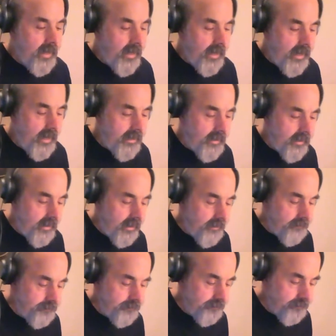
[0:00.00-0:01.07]
And
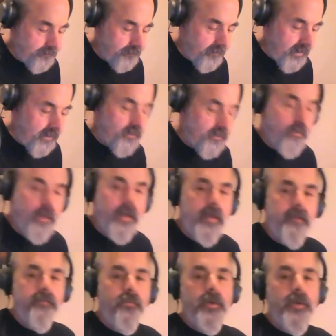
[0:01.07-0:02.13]
I'll just play
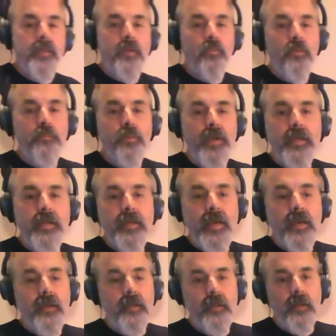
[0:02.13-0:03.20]
it for you, and then we'll break it
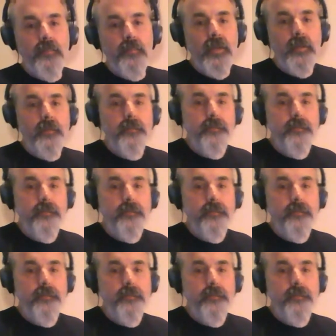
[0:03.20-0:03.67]
down a little bit.